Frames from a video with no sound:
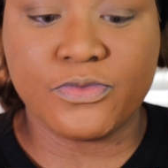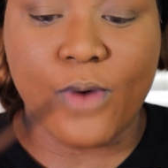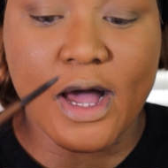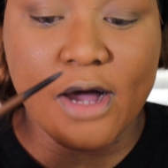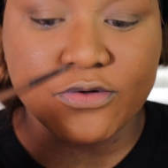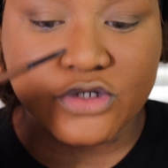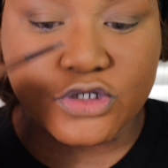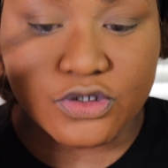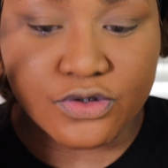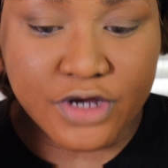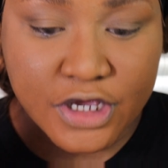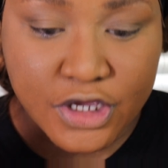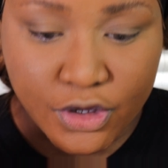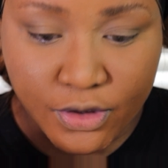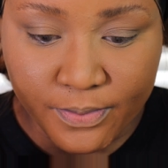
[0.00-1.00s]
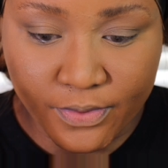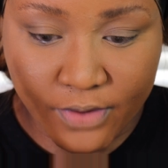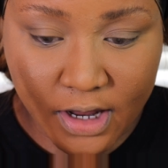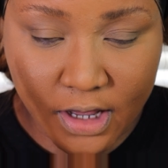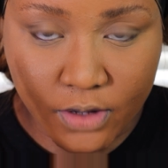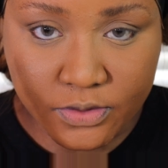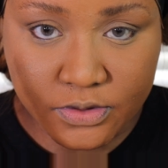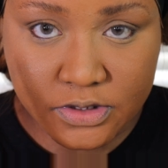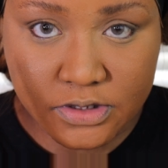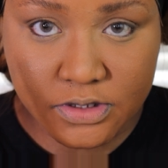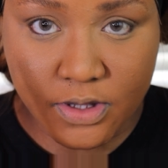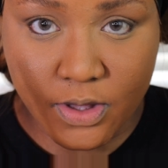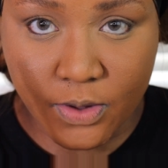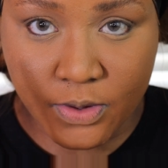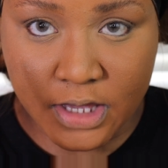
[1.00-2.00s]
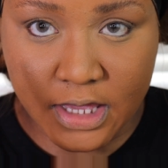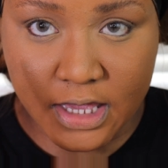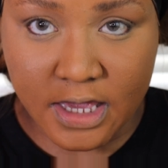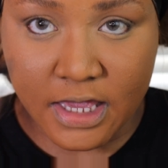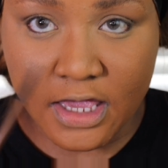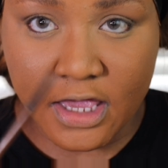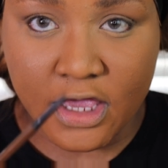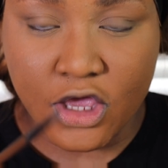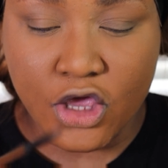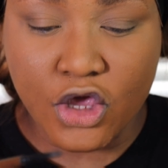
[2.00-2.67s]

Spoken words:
while drawing your brows, okay,